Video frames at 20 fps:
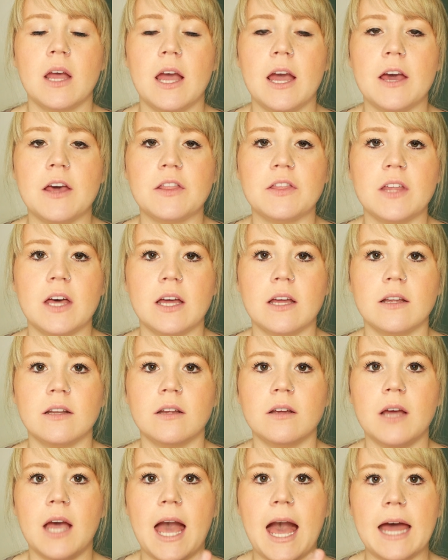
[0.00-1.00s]
and
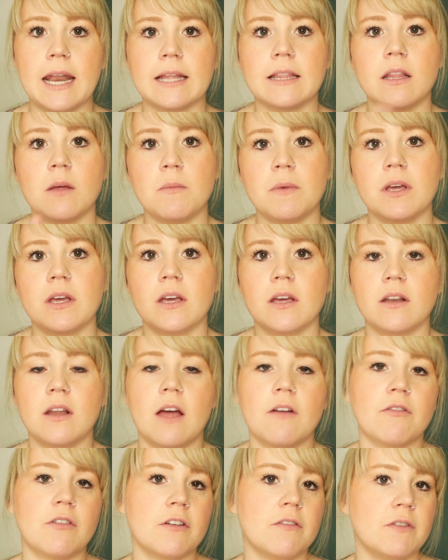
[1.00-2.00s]
then adding them in
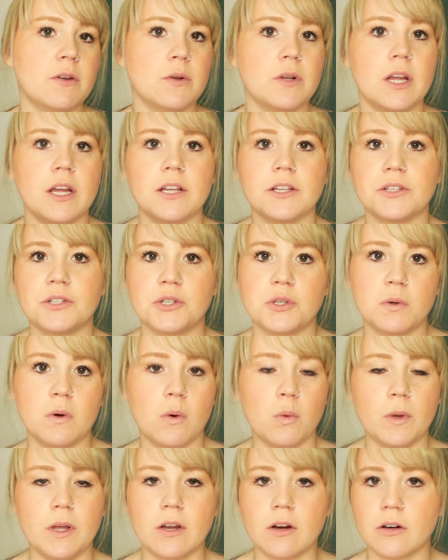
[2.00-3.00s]
every few days to a
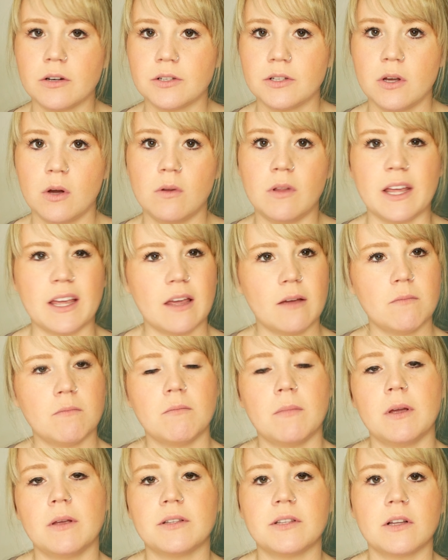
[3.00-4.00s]
week or so, like
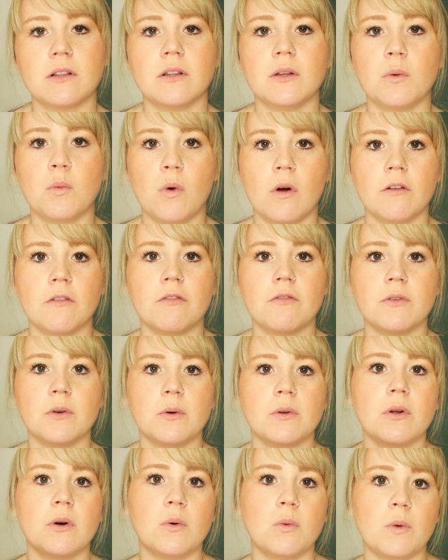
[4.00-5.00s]
basically 1
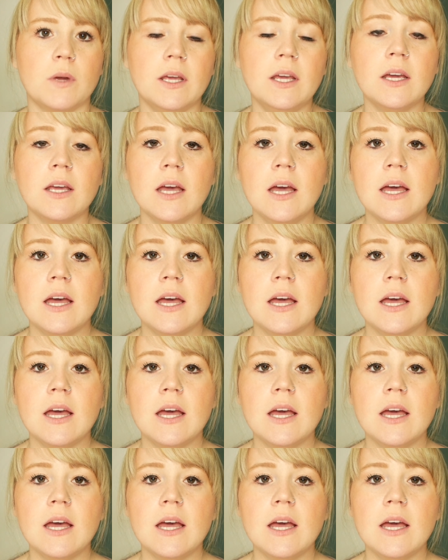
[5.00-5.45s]
food a week,